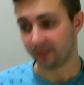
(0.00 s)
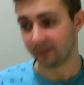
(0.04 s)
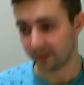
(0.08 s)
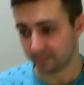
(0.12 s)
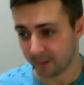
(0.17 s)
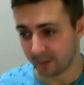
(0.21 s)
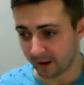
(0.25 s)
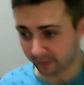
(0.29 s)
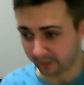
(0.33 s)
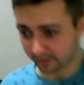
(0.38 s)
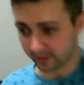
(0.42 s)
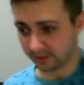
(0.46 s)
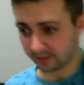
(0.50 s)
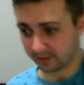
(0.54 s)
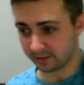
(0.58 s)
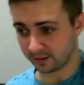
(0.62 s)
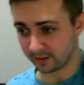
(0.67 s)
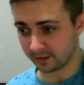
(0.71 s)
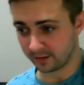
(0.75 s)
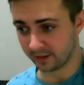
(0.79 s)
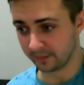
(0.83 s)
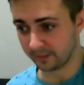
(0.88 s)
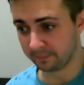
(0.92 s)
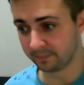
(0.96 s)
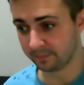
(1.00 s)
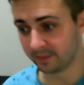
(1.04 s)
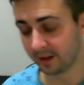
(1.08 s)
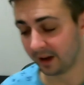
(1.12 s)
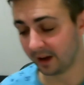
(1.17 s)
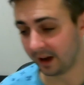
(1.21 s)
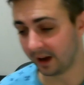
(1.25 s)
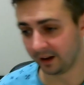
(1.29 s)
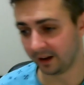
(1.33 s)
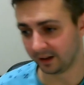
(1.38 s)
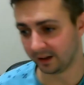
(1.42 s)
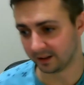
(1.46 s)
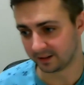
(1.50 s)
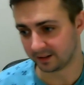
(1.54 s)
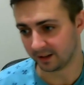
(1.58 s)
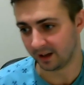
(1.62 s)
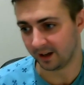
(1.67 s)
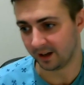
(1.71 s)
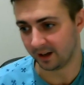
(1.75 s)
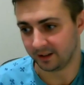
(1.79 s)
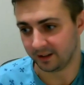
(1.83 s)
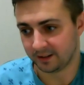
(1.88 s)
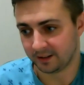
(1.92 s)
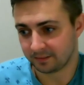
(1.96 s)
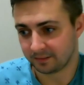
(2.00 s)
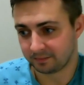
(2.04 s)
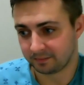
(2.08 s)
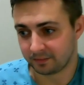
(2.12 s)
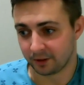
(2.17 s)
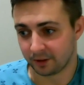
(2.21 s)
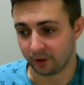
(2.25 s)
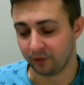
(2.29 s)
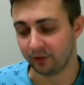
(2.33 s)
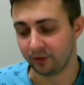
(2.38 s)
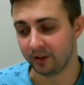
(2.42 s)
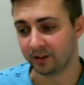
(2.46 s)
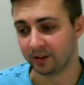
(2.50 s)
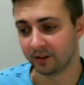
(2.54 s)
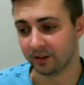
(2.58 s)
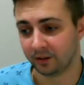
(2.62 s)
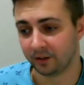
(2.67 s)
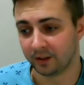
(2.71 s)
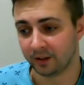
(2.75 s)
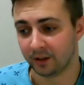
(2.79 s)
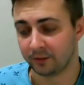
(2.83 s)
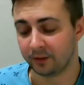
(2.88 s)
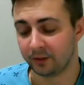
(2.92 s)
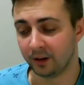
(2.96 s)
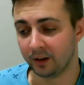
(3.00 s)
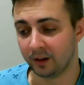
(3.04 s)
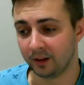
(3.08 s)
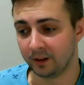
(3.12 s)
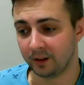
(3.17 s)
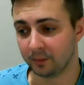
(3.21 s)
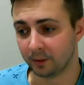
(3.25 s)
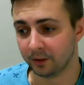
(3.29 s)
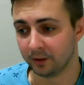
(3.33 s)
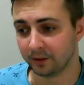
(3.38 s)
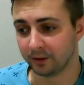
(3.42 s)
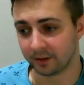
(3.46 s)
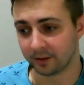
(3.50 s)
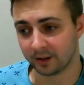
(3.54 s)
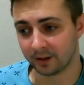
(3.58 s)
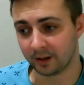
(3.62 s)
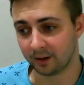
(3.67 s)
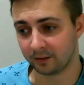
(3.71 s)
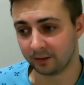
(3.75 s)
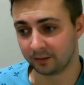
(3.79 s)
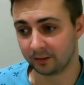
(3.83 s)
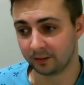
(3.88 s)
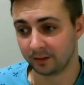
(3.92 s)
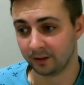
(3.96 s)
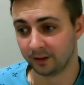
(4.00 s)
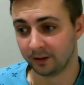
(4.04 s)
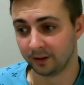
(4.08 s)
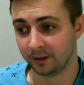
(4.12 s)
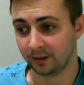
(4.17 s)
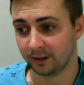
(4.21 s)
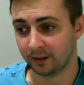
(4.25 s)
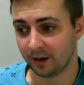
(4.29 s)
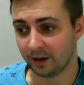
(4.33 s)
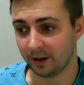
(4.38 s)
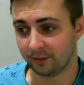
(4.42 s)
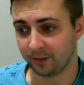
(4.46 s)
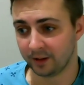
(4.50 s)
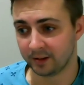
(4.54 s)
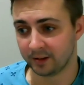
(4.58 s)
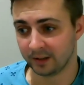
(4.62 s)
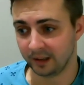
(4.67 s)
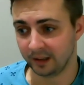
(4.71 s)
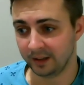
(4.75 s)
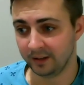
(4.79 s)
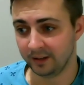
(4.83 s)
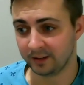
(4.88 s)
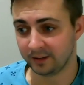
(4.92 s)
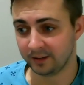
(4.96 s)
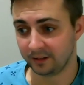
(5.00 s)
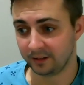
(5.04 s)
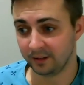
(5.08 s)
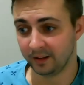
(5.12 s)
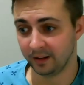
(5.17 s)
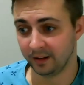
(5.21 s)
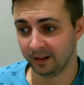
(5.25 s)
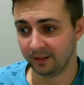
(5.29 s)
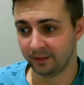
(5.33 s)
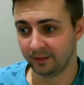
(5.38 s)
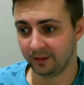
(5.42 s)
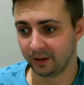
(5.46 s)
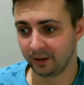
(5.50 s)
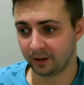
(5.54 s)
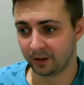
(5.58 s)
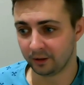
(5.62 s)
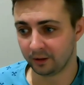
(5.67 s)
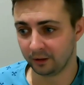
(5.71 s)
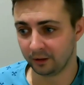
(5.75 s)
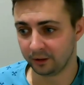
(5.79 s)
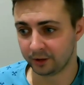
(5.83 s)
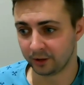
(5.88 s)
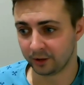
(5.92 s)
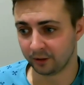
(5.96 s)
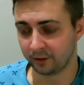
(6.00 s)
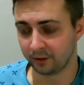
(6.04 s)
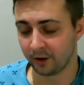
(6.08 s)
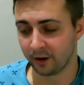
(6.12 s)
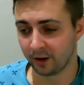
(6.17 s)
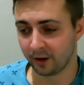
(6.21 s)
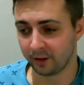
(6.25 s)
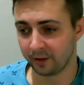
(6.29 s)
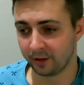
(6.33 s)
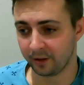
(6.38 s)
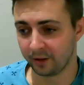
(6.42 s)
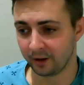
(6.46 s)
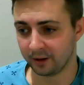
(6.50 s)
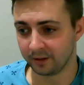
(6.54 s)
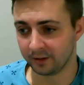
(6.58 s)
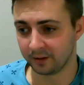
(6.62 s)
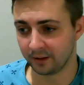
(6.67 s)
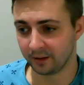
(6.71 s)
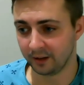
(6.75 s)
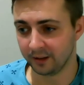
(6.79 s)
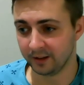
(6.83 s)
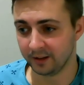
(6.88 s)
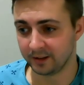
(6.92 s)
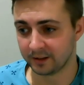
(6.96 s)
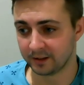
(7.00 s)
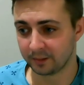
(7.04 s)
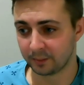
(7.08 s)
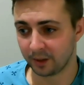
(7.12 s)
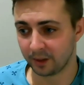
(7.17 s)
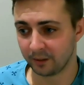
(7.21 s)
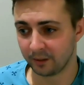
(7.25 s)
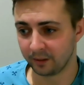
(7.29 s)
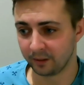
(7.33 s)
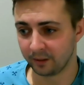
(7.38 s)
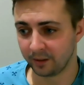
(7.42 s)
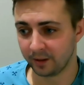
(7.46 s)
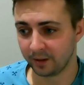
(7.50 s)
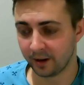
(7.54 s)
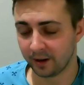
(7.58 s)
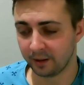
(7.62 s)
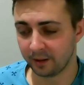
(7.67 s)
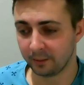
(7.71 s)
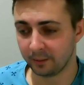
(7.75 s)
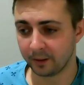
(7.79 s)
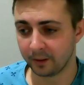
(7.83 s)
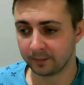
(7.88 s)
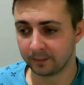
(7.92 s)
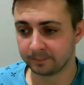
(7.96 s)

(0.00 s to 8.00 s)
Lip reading: Americans and the Anglicised countries are definitely the ones that have this least. The culture of honour thing is the least prevalent anyway.